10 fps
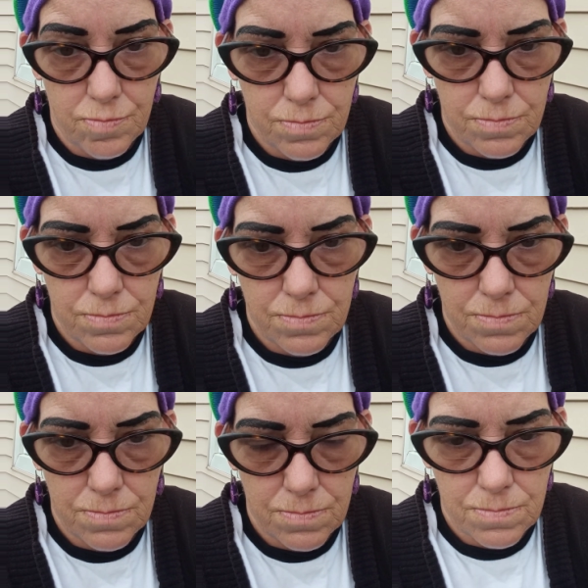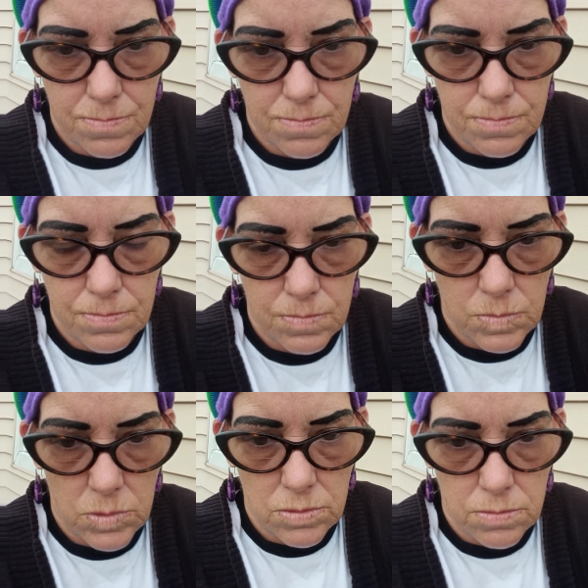
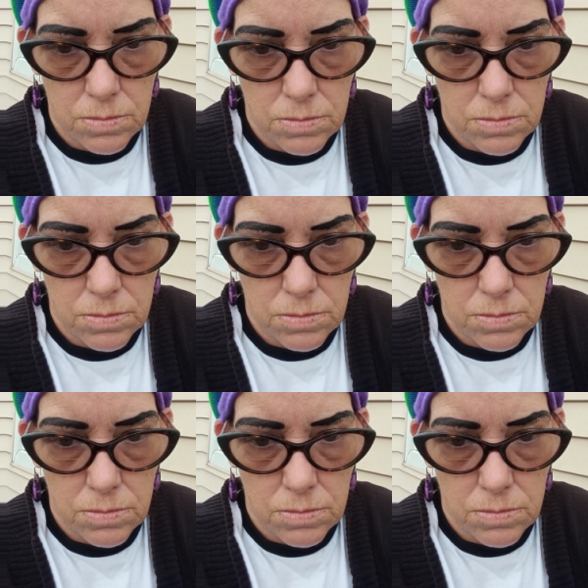(no one is talking)